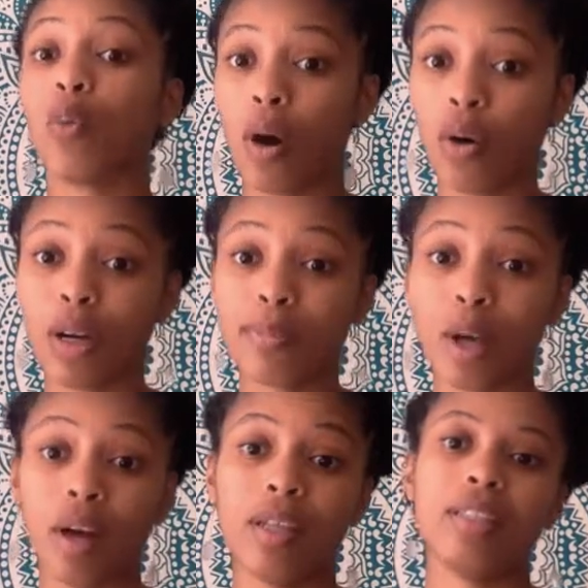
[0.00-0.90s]
welcomed
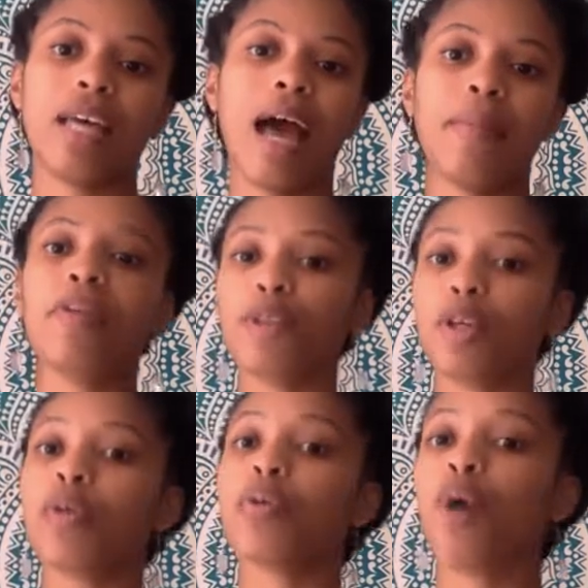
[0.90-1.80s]
all the time, even
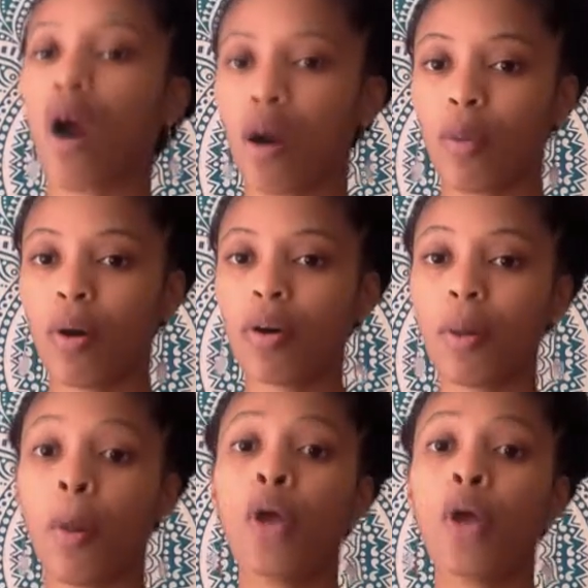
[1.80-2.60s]
though you are welcome.